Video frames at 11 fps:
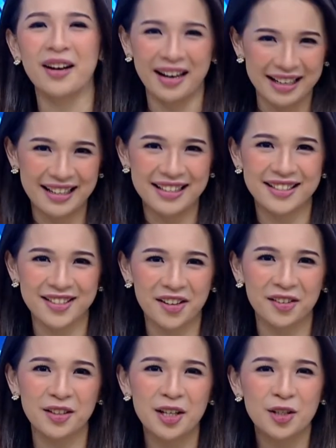on IDX
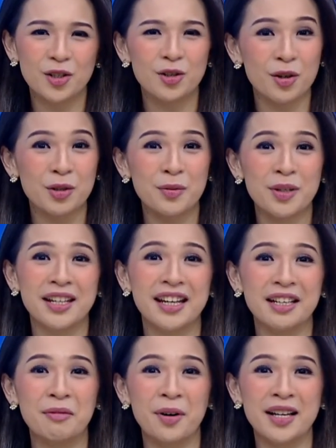Channel, your trustworthy
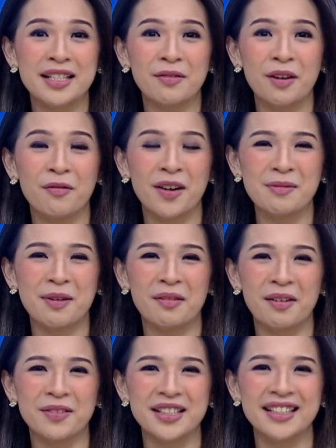and comprehensive investment
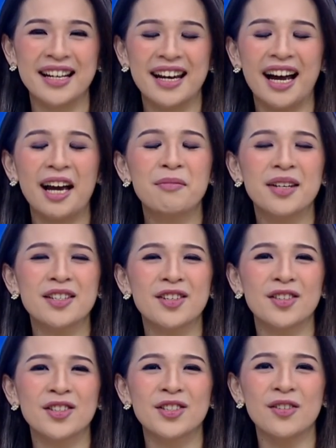reference. I'm
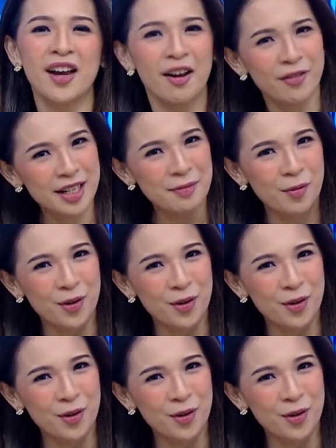KJ Dejim. Have a nice